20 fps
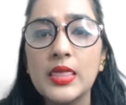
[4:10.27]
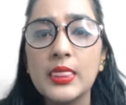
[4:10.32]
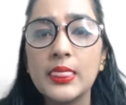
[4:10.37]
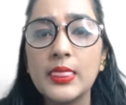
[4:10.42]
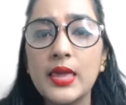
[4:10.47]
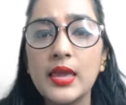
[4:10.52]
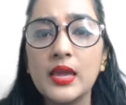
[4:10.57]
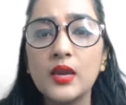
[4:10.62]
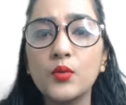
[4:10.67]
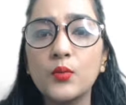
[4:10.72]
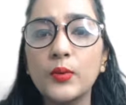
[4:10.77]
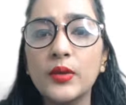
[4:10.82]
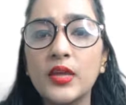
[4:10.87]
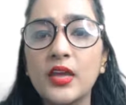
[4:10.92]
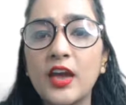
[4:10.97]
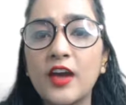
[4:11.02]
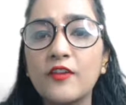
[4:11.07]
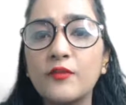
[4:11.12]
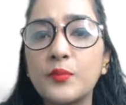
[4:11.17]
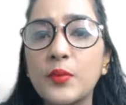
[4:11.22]
Then we
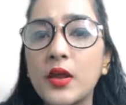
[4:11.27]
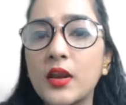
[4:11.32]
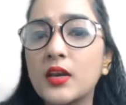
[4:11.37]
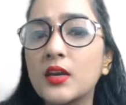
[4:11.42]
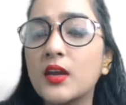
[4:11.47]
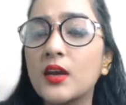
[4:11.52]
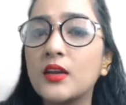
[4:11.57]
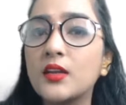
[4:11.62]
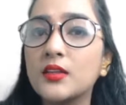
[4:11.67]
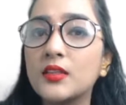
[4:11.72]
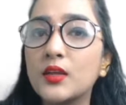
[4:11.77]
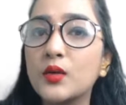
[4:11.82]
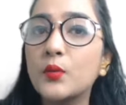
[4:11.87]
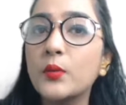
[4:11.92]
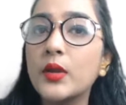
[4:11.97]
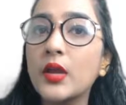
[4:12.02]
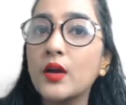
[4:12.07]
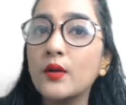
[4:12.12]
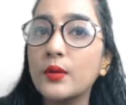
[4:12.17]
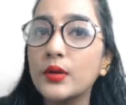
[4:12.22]
have parent connecting.
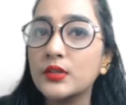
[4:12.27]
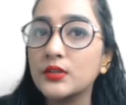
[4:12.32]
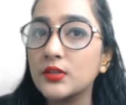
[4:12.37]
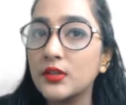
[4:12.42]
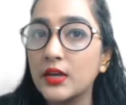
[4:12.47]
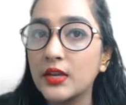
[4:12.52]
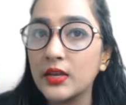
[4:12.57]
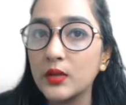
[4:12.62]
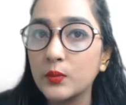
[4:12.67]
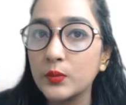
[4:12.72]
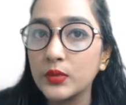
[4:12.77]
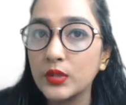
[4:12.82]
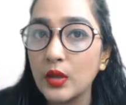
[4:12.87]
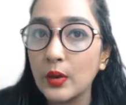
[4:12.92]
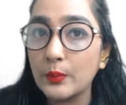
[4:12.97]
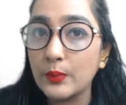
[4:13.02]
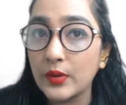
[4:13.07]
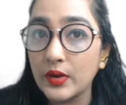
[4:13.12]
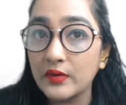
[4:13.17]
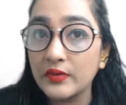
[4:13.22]
We are going to connect with your
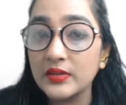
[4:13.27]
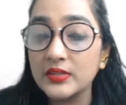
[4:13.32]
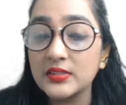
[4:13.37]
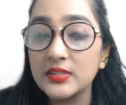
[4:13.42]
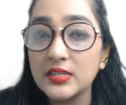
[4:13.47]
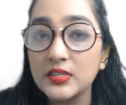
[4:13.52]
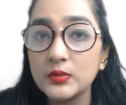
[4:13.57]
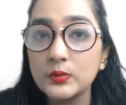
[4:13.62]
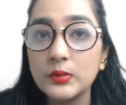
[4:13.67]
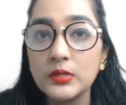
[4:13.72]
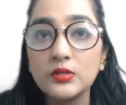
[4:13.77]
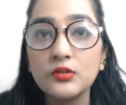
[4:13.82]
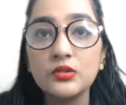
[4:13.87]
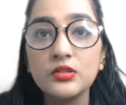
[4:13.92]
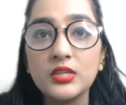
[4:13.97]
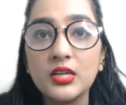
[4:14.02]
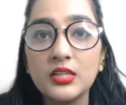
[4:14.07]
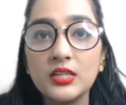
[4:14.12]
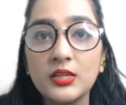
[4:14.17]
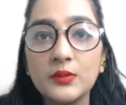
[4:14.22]
parents as well to
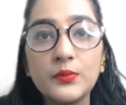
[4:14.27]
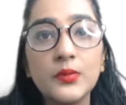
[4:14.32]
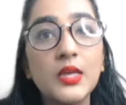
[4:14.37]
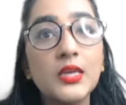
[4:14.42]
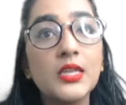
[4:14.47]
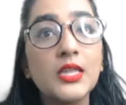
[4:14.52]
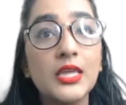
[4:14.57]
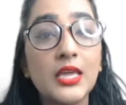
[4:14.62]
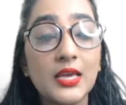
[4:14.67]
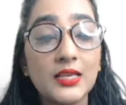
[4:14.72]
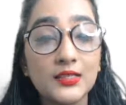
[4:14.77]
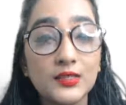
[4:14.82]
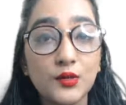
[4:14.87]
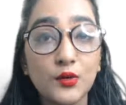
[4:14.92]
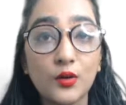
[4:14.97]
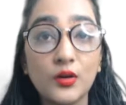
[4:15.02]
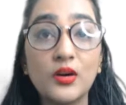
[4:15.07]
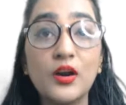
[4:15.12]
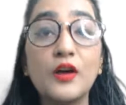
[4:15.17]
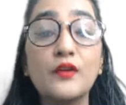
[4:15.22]
tell them that yes,
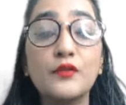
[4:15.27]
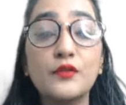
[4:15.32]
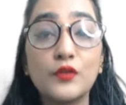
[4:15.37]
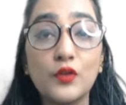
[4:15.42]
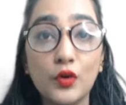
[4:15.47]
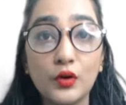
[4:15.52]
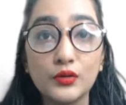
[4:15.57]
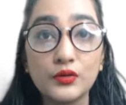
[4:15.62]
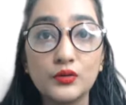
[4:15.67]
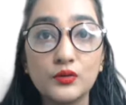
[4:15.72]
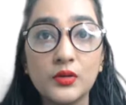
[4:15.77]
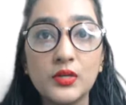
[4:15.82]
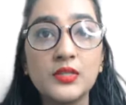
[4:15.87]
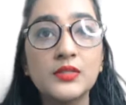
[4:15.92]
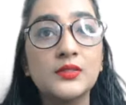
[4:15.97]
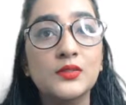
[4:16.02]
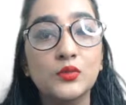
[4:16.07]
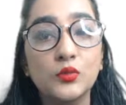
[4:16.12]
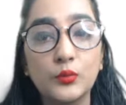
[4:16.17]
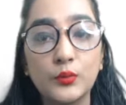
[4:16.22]
you are of course doing
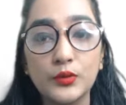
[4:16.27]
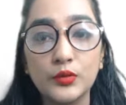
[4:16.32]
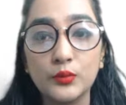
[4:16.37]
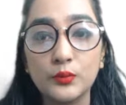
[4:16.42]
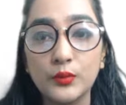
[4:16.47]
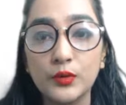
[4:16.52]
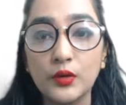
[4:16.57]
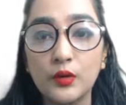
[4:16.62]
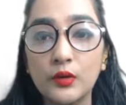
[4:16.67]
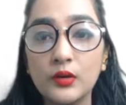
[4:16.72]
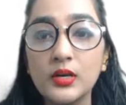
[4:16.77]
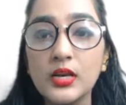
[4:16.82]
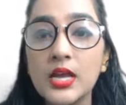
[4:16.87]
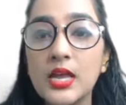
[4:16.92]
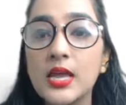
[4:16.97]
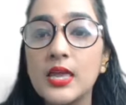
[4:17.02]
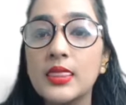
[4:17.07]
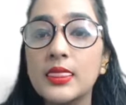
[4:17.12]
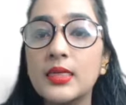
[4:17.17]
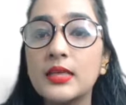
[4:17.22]
super duper good.
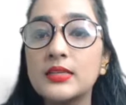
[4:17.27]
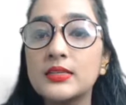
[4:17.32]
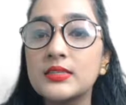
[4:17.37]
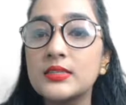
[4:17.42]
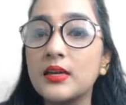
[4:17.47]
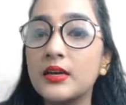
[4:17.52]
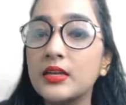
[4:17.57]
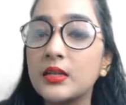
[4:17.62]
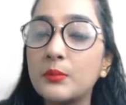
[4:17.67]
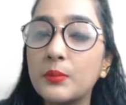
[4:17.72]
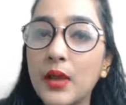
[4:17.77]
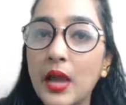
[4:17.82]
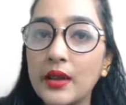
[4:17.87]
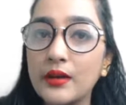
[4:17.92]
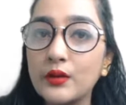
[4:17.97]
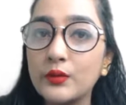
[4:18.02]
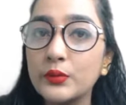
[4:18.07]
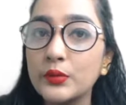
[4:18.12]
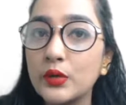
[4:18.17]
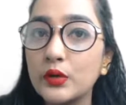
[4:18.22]
Then study
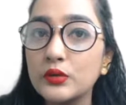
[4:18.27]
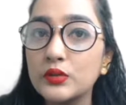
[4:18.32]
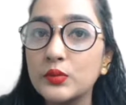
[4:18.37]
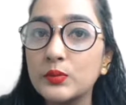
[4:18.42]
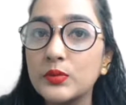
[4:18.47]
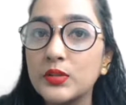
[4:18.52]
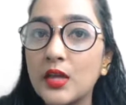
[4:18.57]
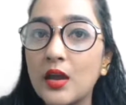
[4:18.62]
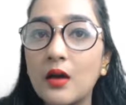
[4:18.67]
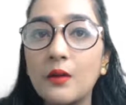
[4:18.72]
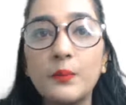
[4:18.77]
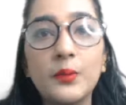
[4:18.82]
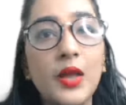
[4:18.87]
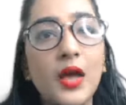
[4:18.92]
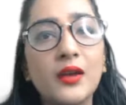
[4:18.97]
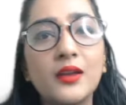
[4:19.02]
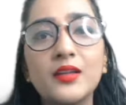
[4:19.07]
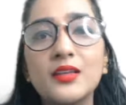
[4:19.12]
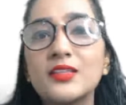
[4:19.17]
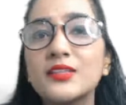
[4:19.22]
planner would also be there.
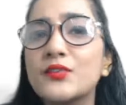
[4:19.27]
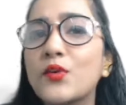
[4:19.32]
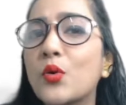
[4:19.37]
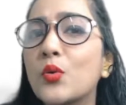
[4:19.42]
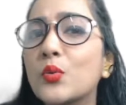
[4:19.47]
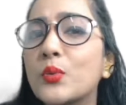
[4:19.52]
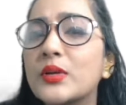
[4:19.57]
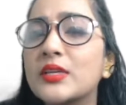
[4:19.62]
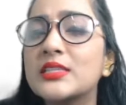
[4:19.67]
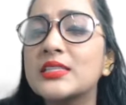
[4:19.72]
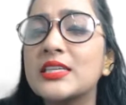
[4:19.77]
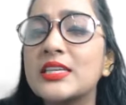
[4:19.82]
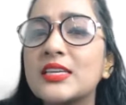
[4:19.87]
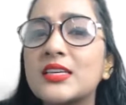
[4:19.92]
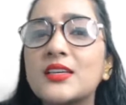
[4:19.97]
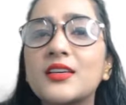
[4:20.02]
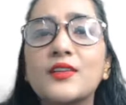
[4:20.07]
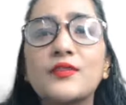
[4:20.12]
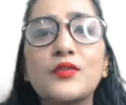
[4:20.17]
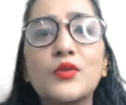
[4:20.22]
Planning is always
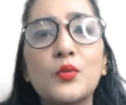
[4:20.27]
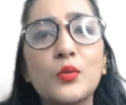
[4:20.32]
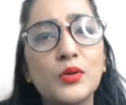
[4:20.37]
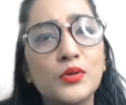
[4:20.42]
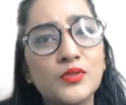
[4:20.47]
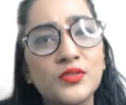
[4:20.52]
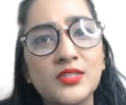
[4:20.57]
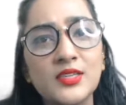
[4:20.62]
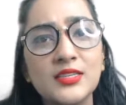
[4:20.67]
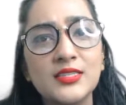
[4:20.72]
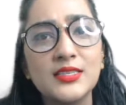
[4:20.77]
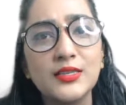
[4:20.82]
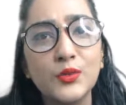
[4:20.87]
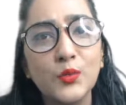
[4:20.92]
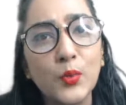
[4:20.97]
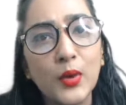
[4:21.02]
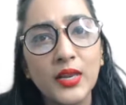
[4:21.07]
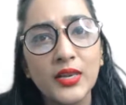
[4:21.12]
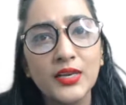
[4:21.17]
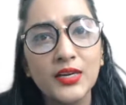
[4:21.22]
needed if you want to succeed
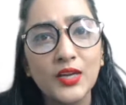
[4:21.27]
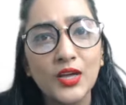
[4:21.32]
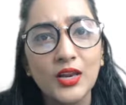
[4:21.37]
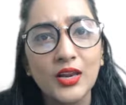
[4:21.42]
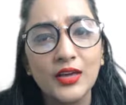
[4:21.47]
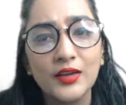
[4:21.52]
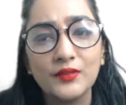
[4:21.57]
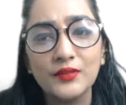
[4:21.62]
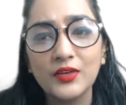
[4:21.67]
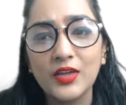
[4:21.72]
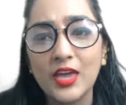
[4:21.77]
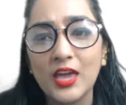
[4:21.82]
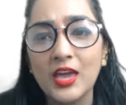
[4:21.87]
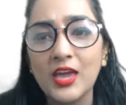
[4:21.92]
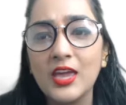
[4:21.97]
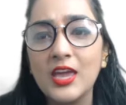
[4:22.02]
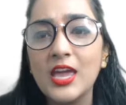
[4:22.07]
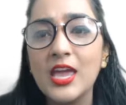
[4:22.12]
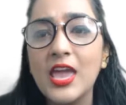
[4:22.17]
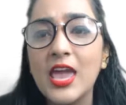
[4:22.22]
well in your life.
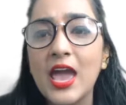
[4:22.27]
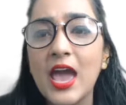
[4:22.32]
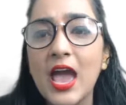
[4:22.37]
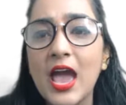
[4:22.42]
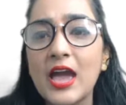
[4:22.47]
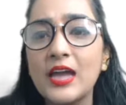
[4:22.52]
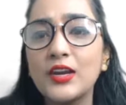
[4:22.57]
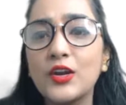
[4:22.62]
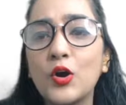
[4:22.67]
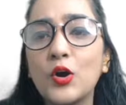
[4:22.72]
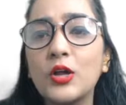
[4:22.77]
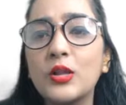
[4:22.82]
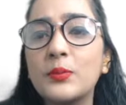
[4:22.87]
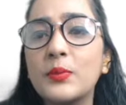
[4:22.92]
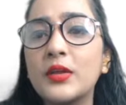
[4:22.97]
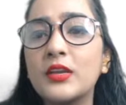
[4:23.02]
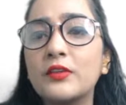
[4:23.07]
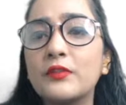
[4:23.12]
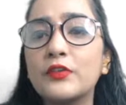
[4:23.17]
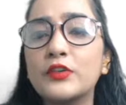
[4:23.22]
Okay, and all
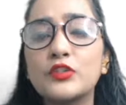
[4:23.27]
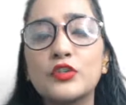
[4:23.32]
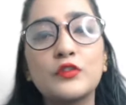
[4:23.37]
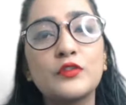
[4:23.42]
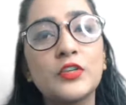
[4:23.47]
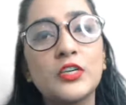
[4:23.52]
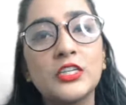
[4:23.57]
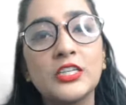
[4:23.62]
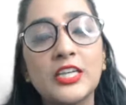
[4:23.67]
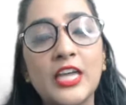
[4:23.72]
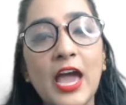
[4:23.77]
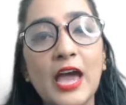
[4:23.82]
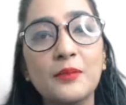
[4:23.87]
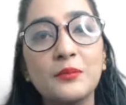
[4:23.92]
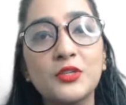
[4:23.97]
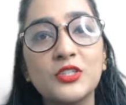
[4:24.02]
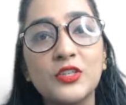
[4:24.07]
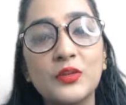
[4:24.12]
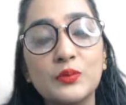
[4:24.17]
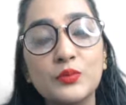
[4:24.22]
benefits of an
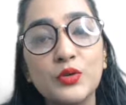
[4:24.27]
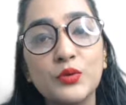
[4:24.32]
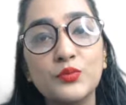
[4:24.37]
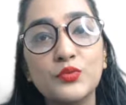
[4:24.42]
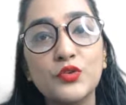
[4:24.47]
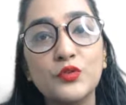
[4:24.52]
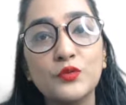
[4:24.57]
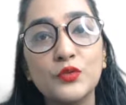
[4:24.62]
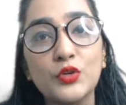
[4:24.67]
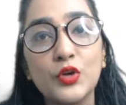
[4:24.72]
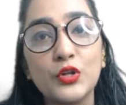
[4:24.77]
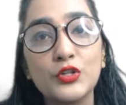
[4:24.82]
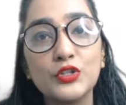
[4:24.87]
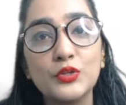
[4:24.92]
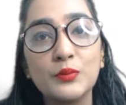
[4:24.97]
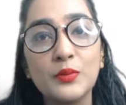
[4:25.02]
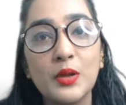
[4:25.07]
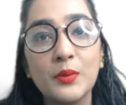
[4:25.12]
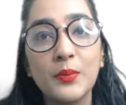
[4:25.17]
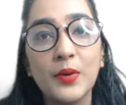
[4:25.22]
academy subscription would also
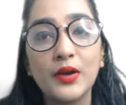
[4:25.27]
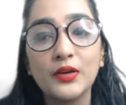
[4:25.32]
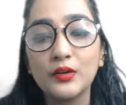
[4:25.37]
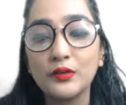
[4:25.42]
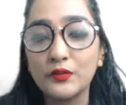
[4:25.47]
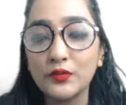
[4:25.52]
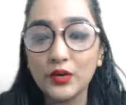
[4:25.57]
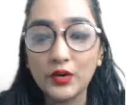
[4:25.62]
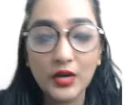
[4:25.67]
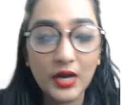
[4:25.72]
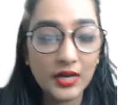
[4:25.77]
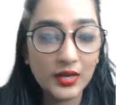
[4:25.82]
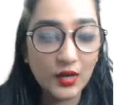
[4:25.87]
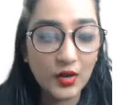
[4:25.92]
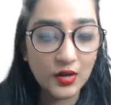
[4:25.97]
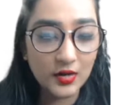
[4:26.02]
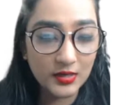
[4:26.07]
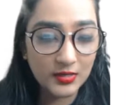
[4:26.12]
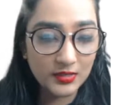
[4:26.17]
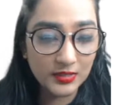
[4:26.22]
be a part of your
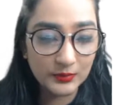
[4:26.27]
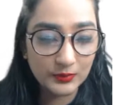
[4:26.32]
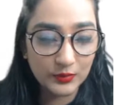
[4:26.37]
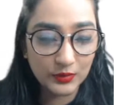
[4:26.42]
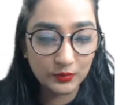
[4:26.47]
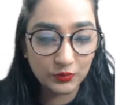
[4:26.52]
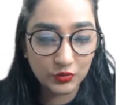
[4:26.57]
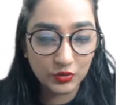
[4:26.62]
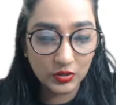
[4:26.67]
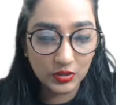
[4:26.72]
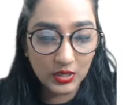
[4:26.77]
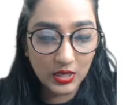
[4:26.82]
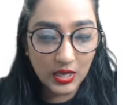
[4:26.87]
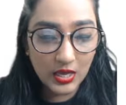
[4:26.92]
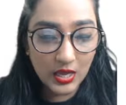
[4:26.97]
iconic subscription.